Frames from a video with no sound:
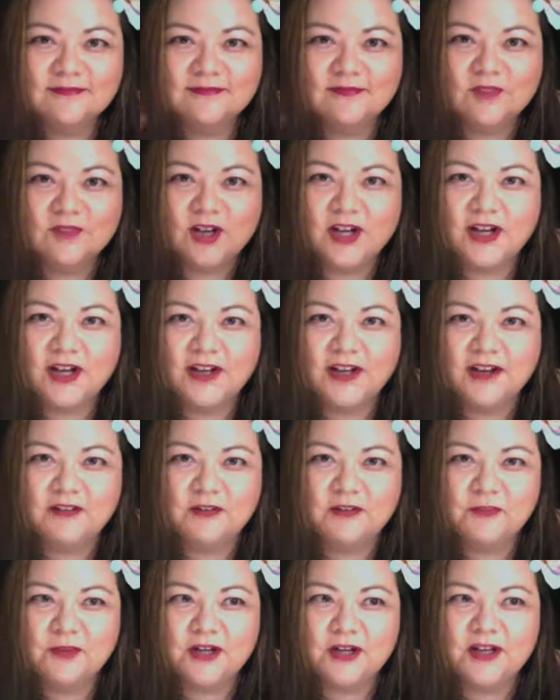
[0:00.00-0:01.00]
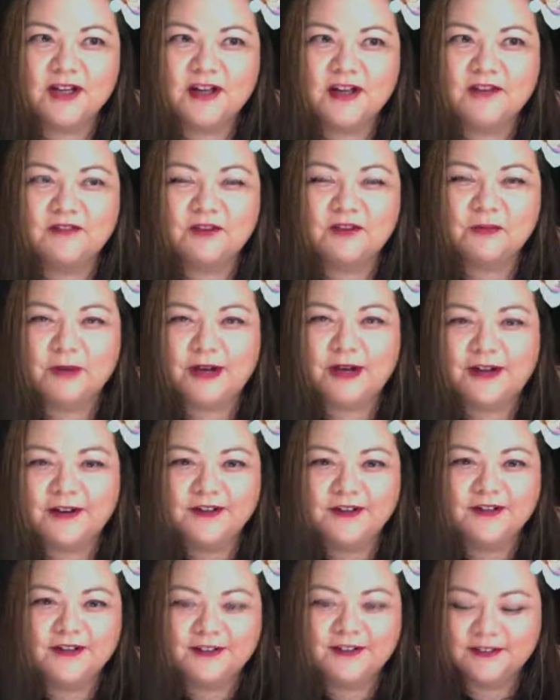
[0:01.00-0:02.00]
Hi, everybody,
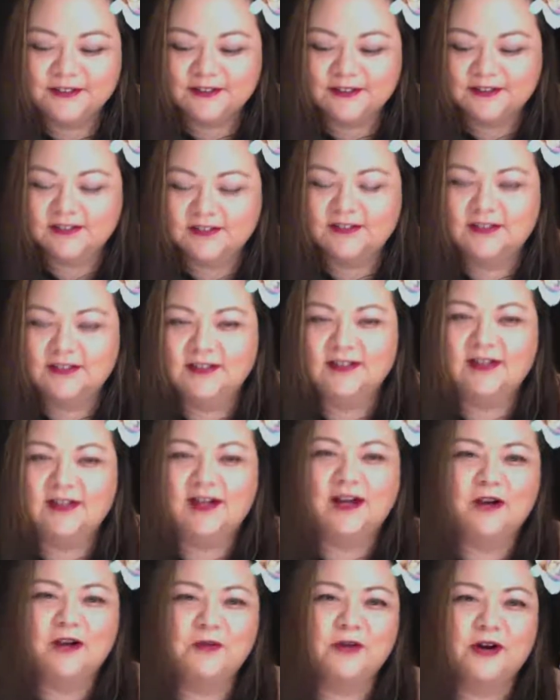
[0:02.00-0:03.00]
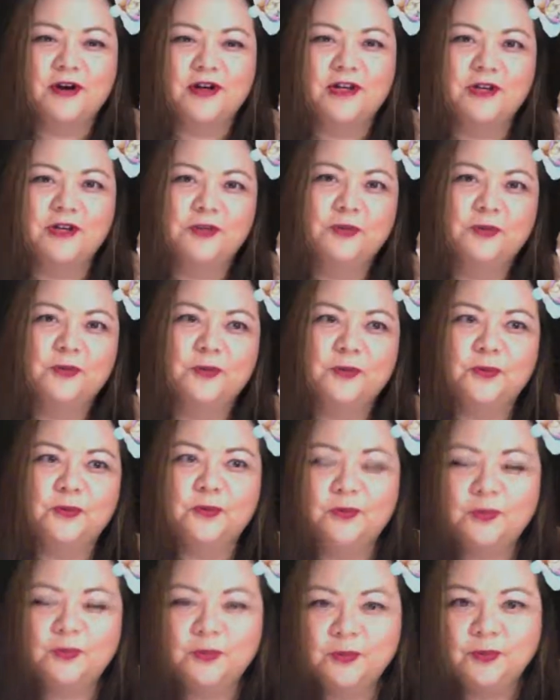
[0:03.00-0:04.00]
everywhere. How are you?
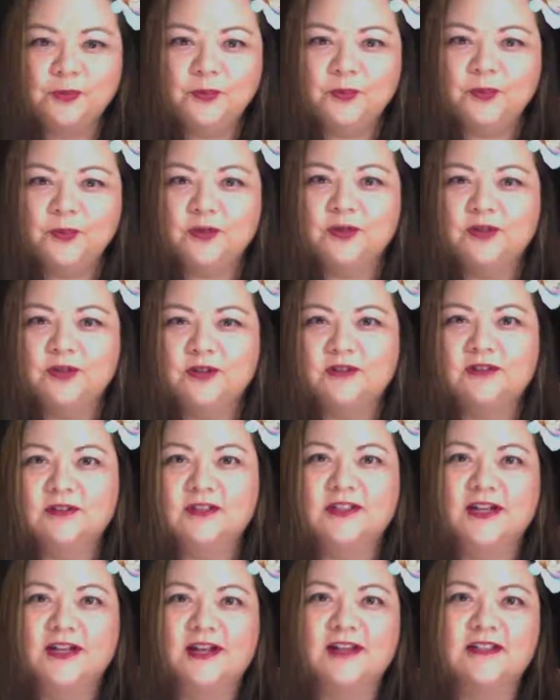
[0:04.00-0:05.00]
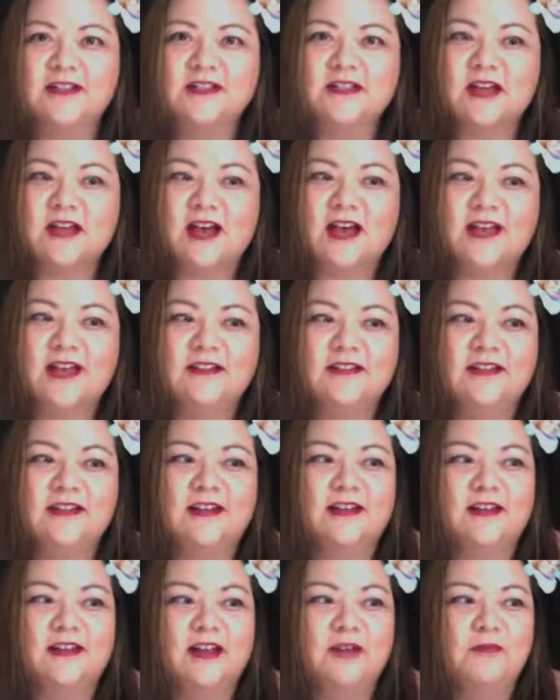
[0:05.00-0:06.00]
Yes, I
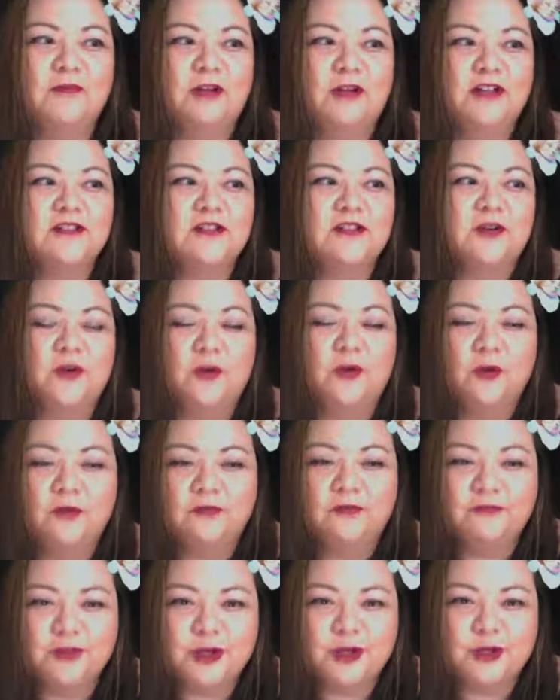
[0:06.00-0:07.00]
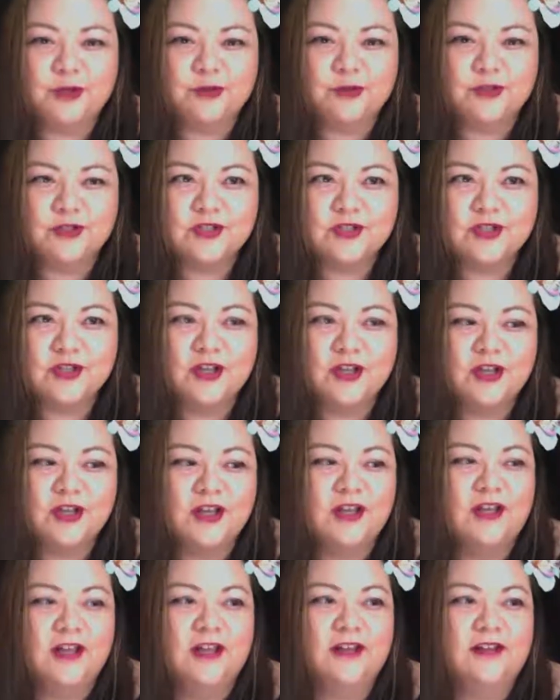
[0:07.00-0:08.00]
did. I went to Whole Foods
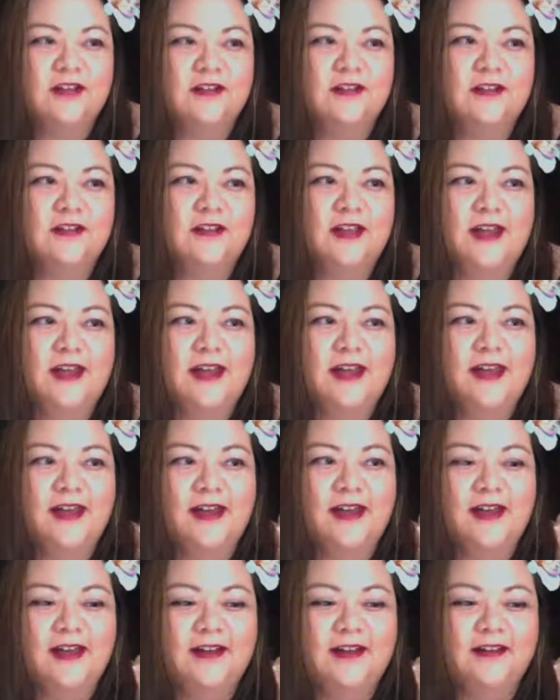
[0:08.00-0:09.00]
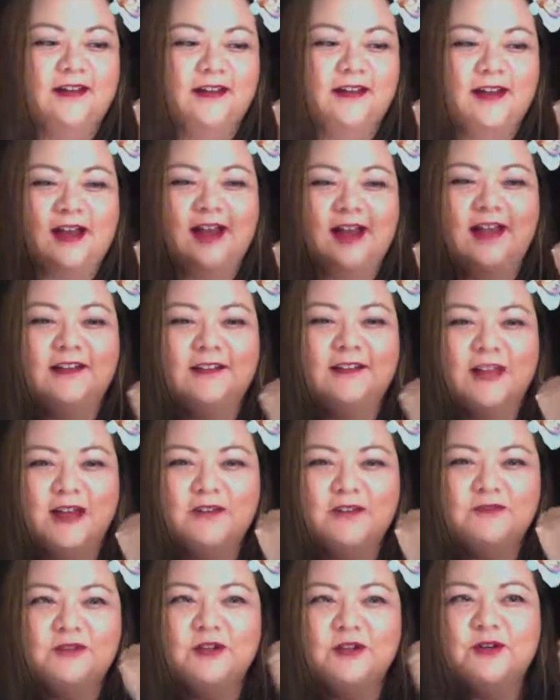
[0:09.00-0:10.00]
and I
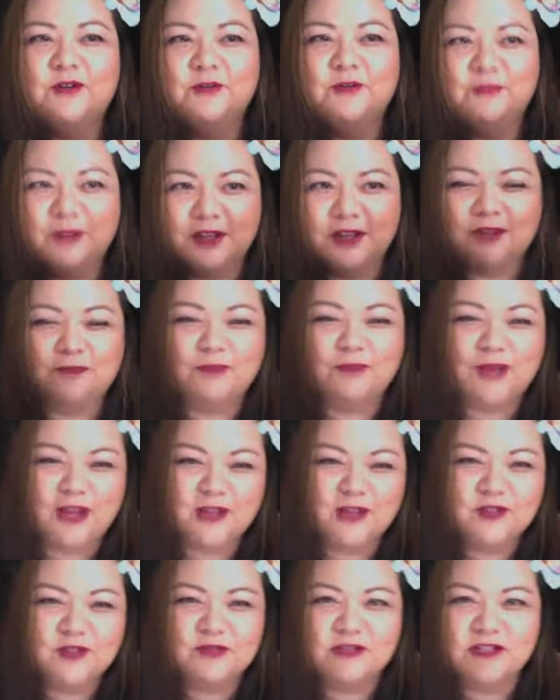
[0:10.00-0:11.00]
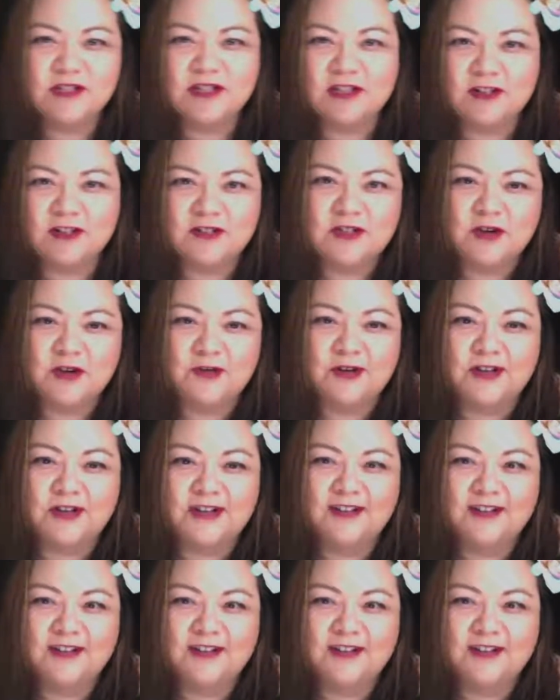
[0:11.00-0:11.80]
left with pastries and a donut.